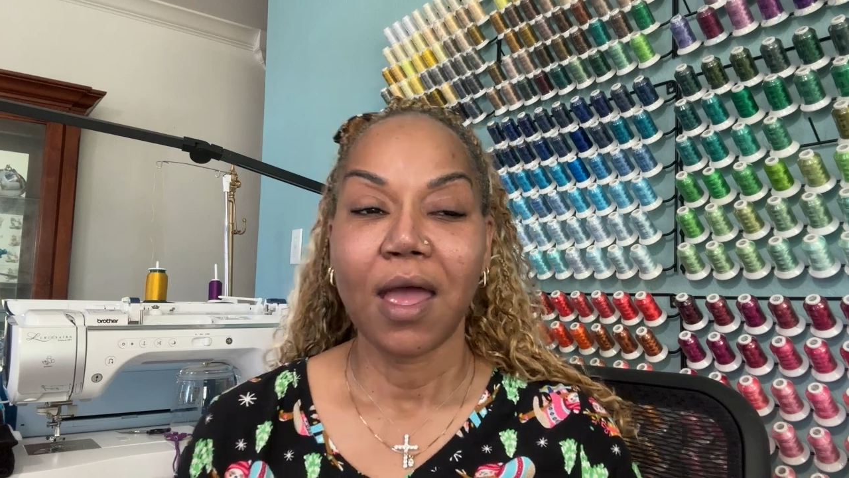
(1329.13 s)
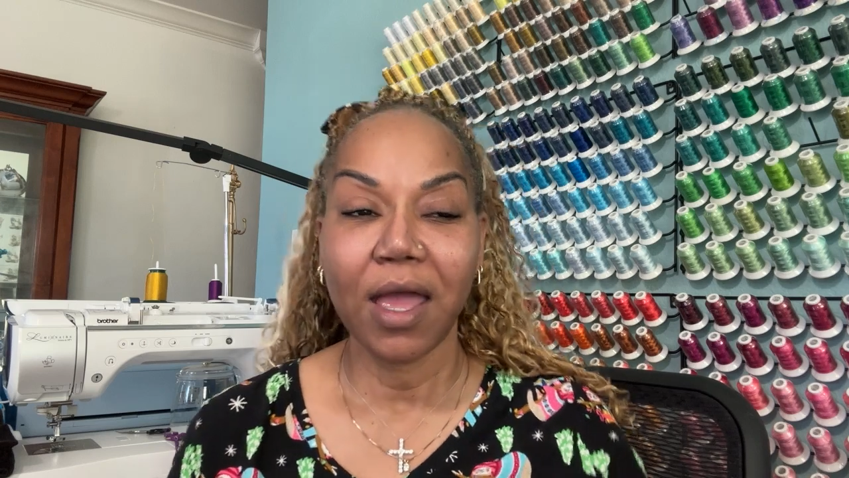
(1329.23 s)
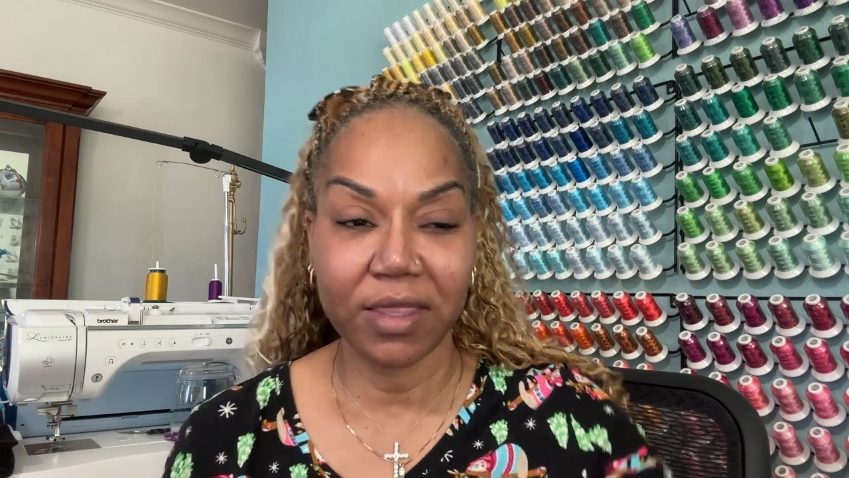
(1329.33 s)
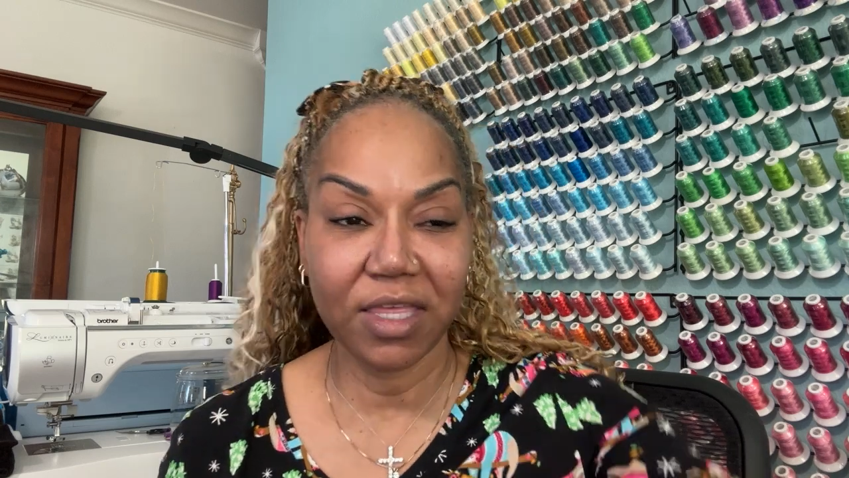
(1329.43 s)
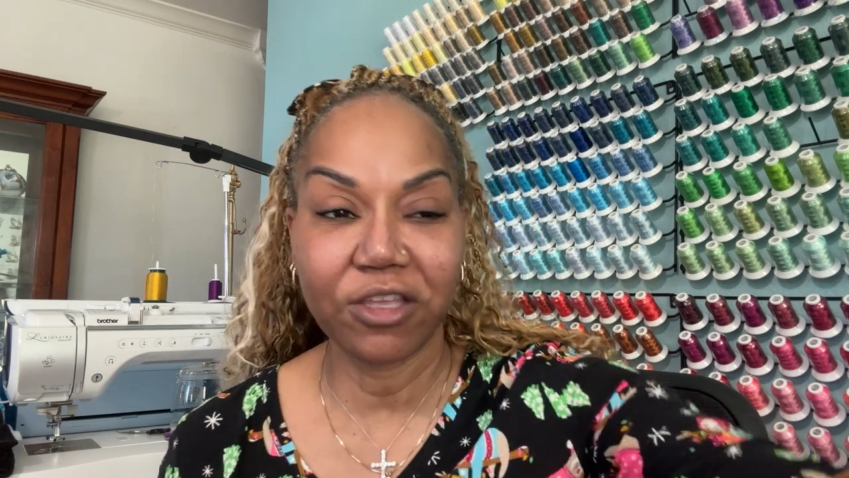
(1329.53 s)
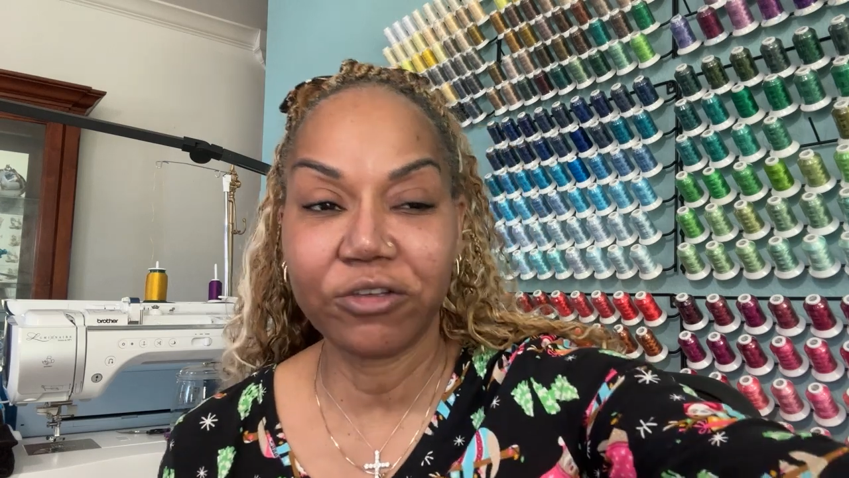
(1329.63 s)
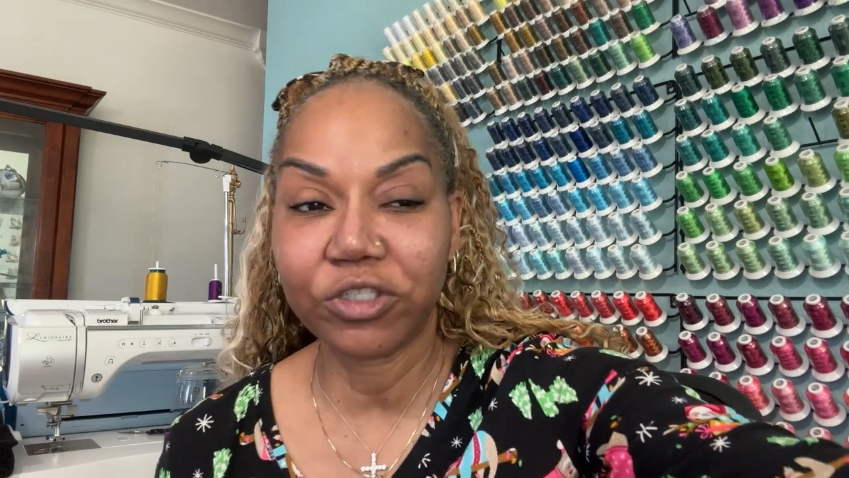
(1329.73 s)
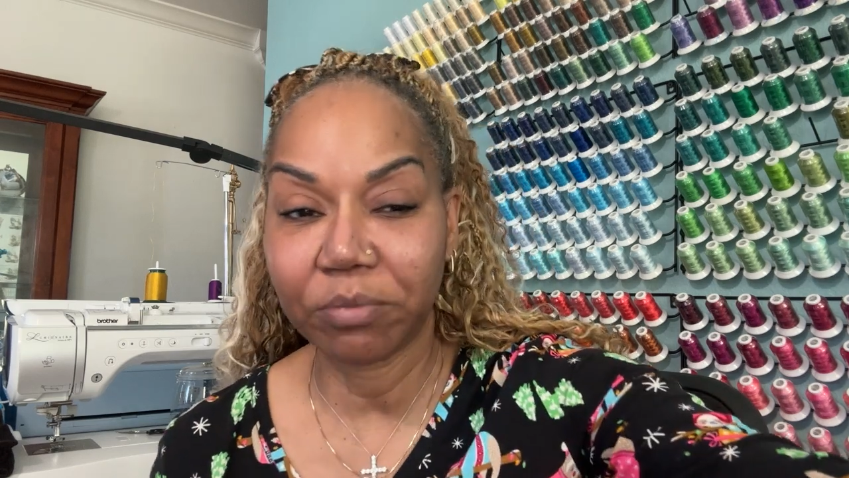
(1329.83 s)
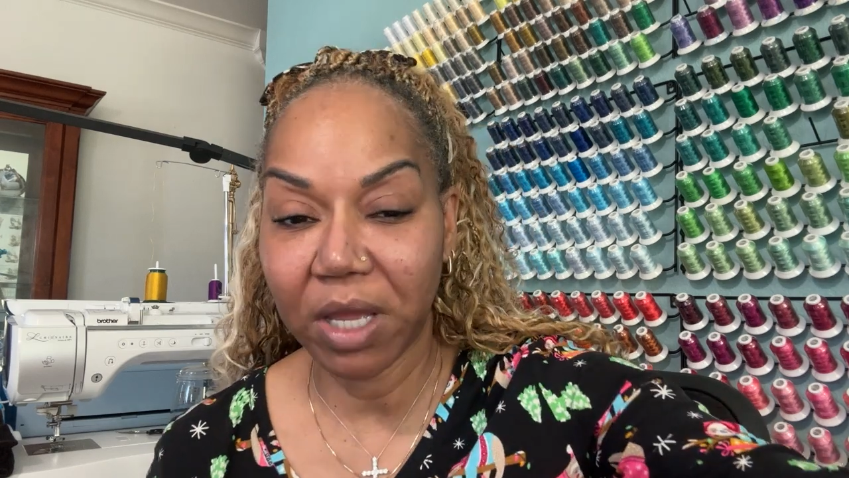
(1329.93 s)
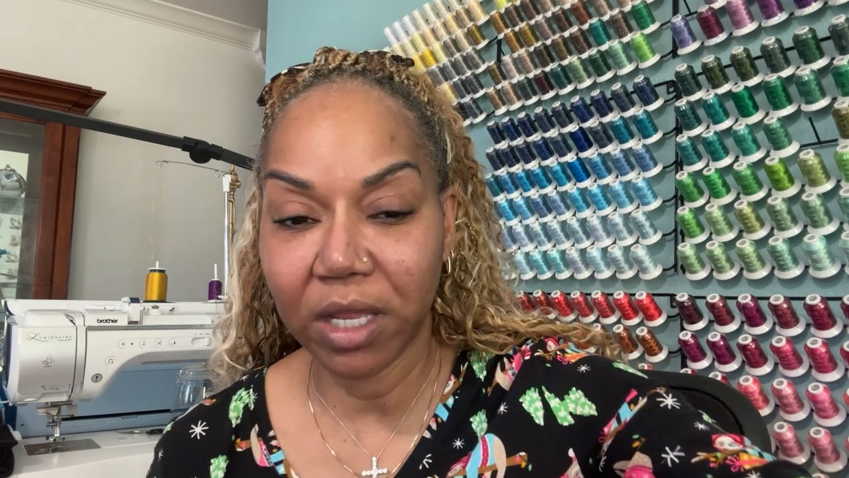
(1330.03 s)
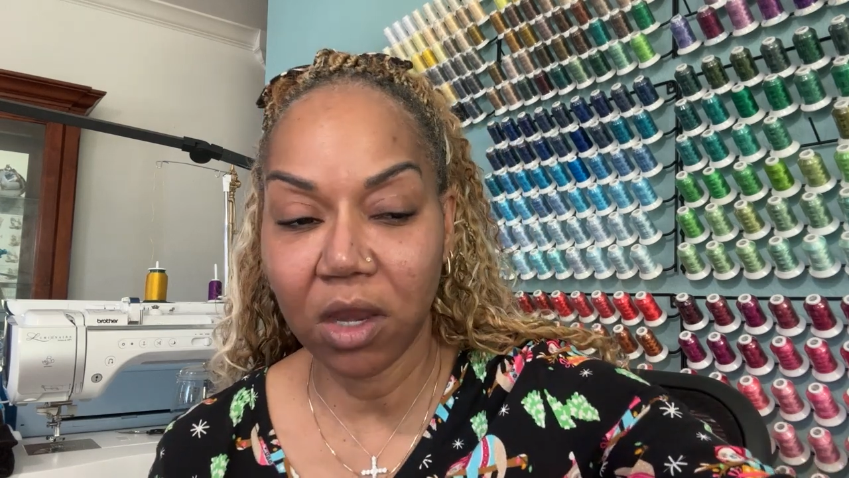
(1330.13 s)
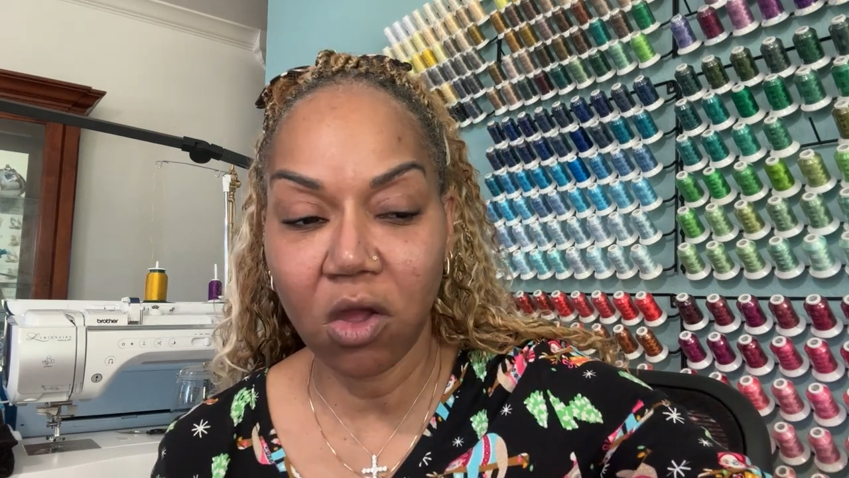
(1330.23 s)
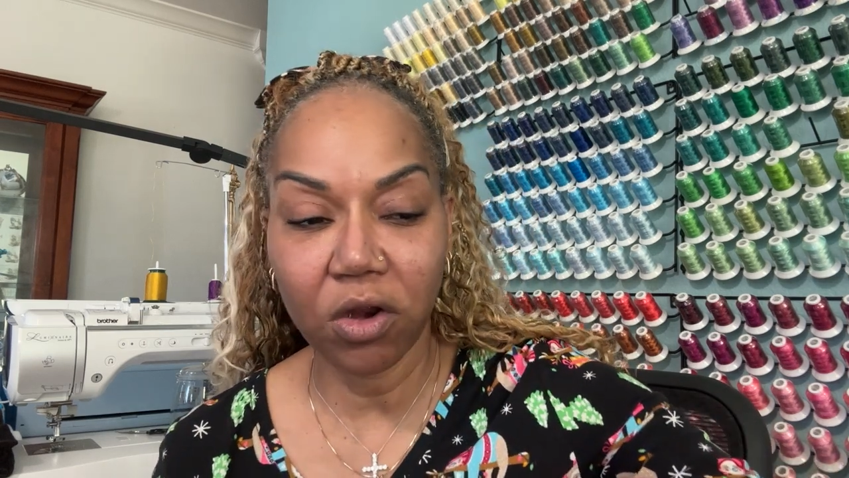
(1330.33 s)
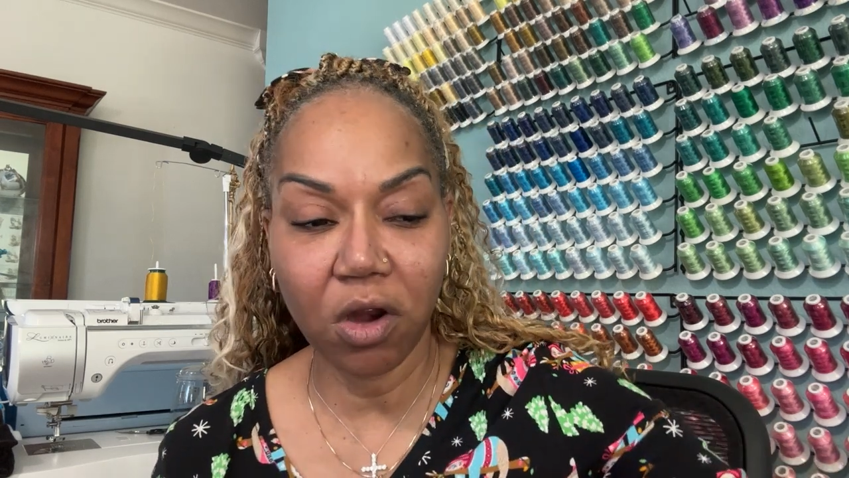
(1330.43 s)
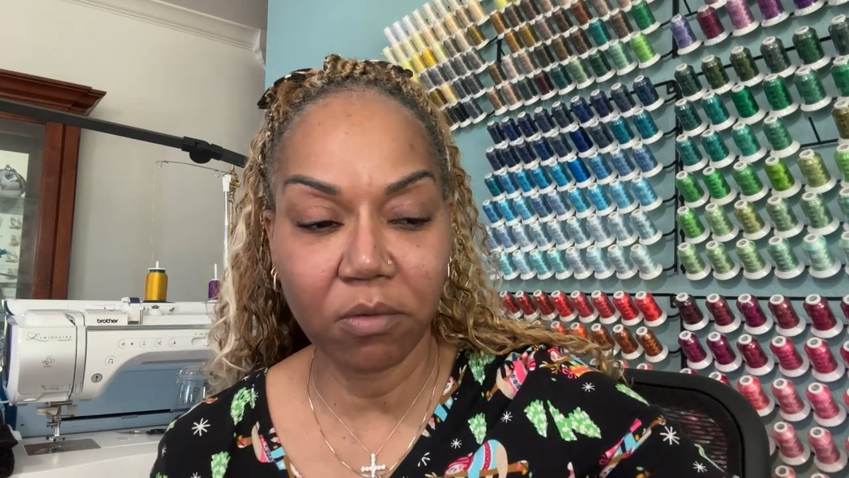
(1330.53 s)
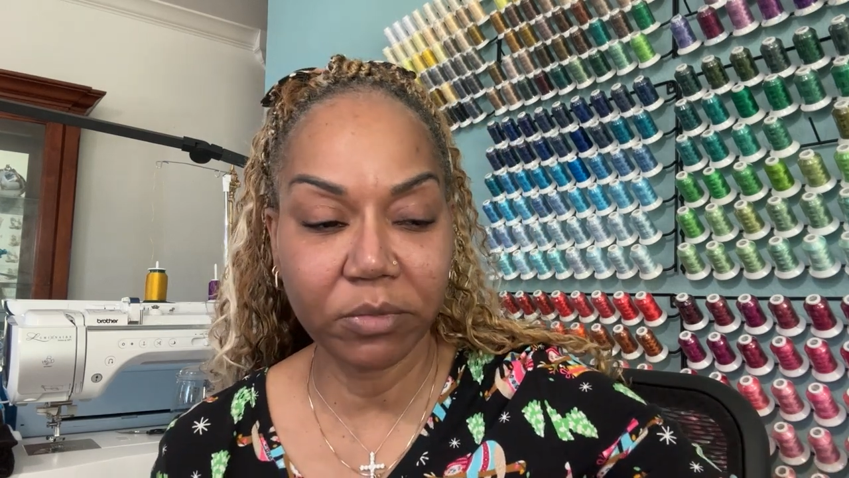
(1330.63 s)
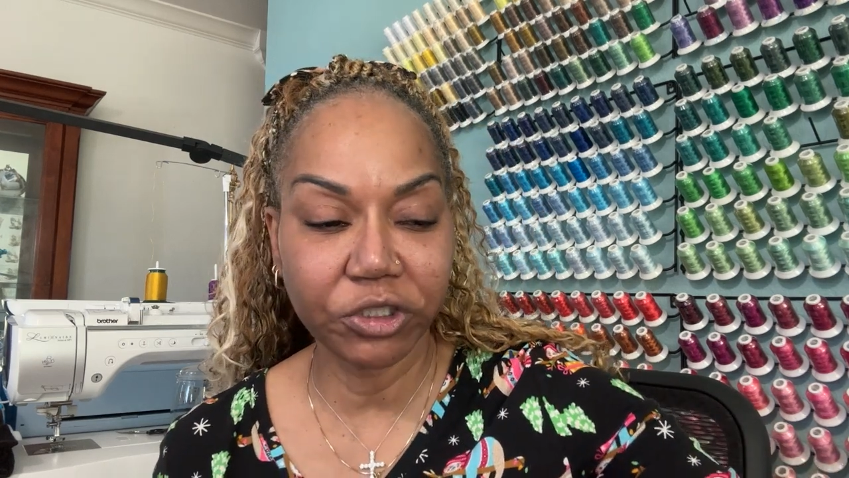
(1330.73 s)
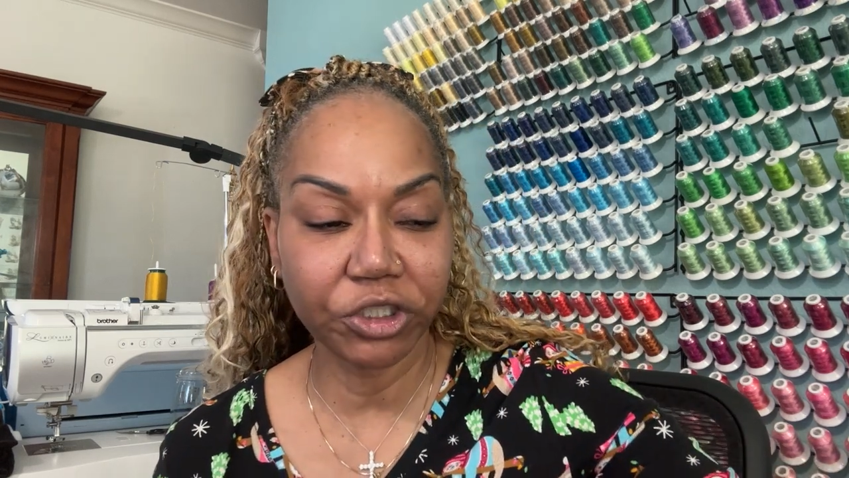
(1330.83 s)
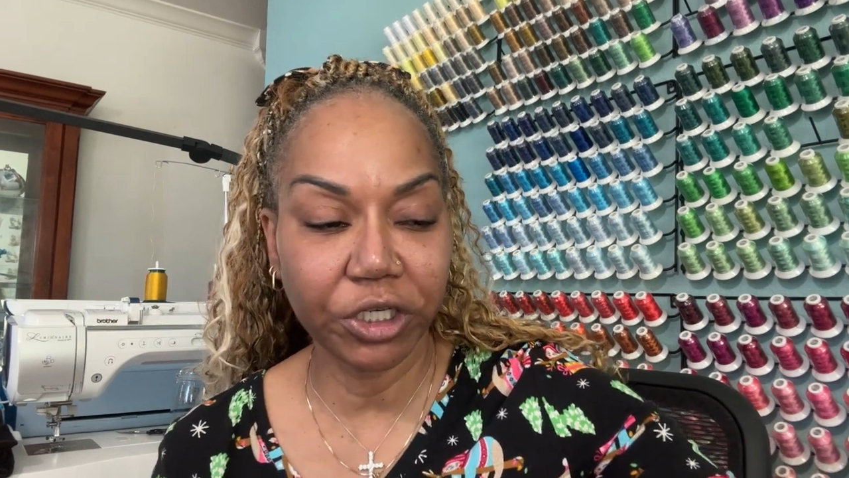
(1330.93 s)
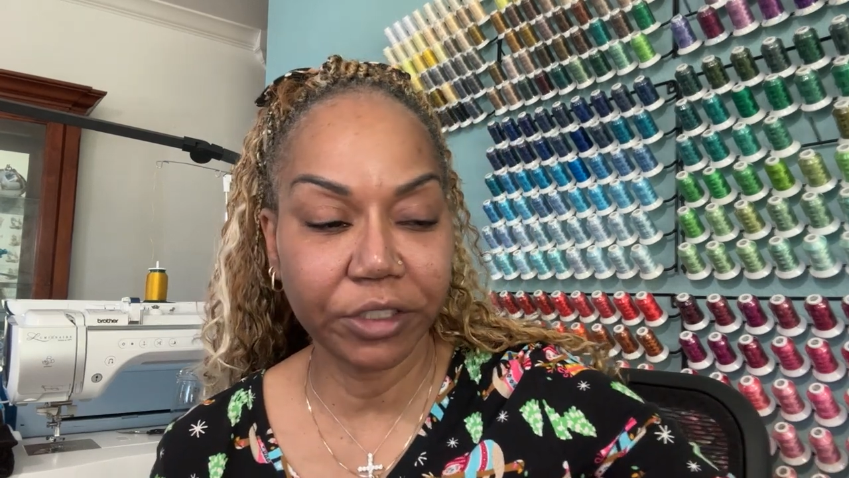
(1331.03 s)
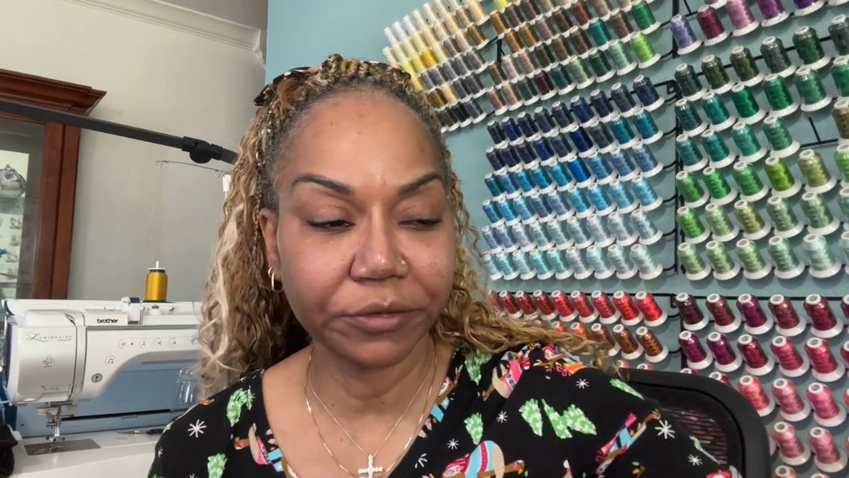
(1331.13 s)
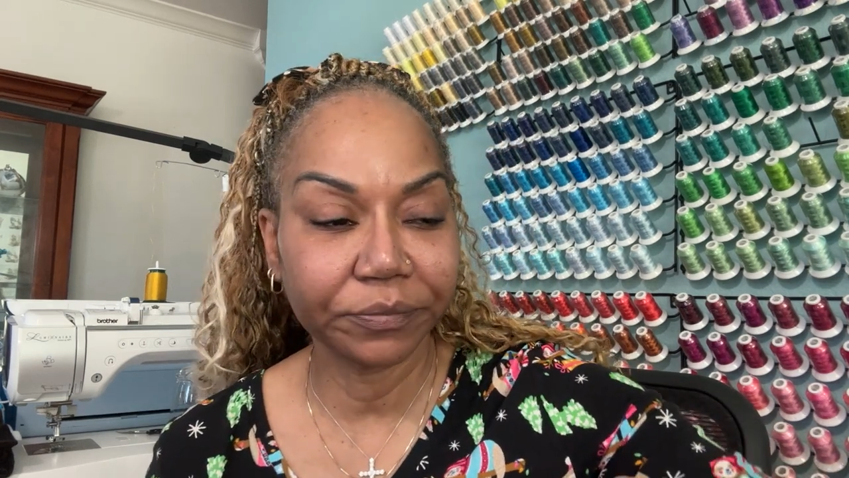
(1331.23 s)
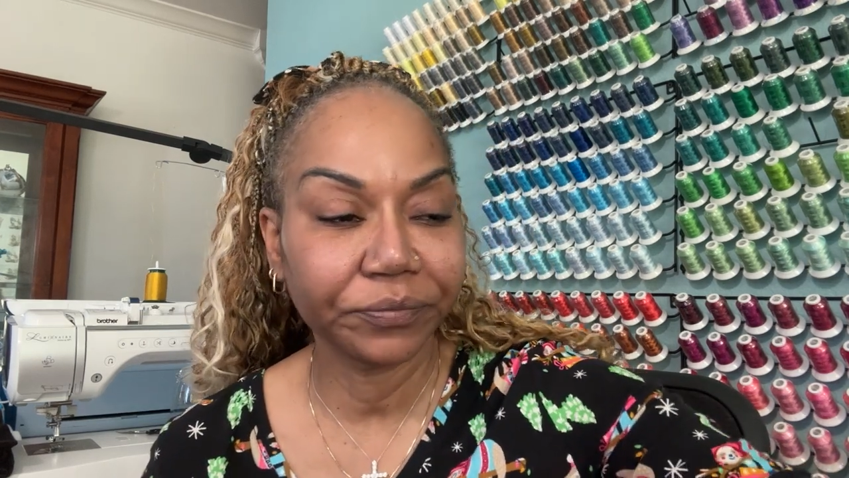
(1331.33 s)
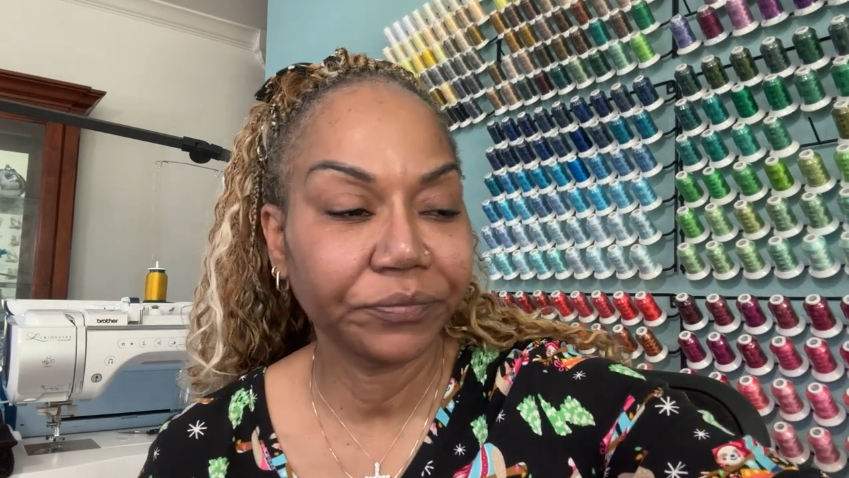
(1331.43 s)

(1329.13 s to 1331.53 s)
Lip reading: I think you should buy a long arm machine.